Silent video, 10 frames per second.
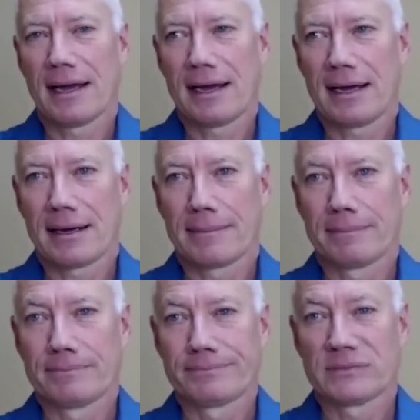Um,
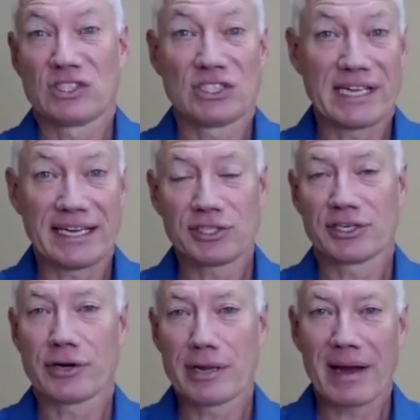
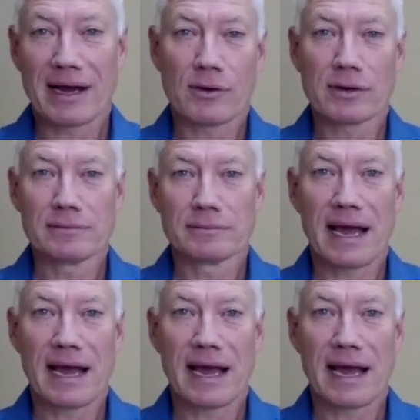stationary power